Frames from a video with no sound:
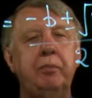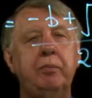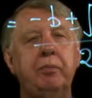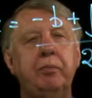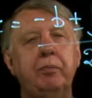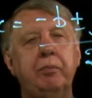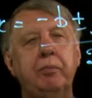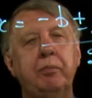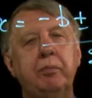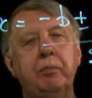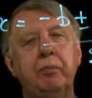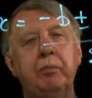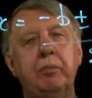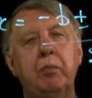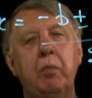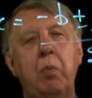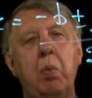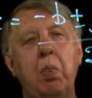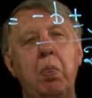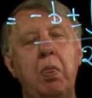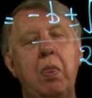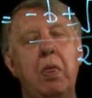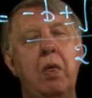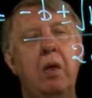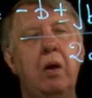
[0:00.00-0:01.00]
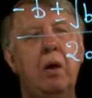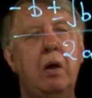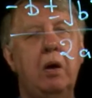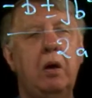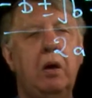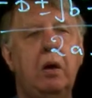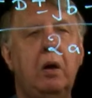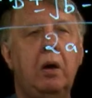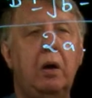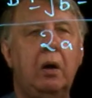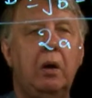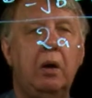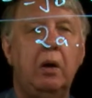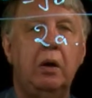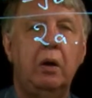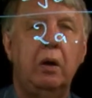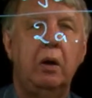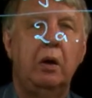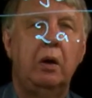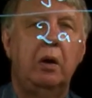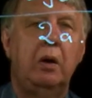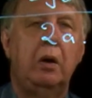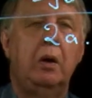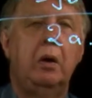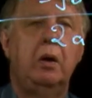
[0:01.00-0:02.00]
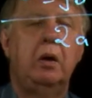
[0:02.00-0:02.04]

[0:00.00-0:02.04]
No one is speaking in this clip.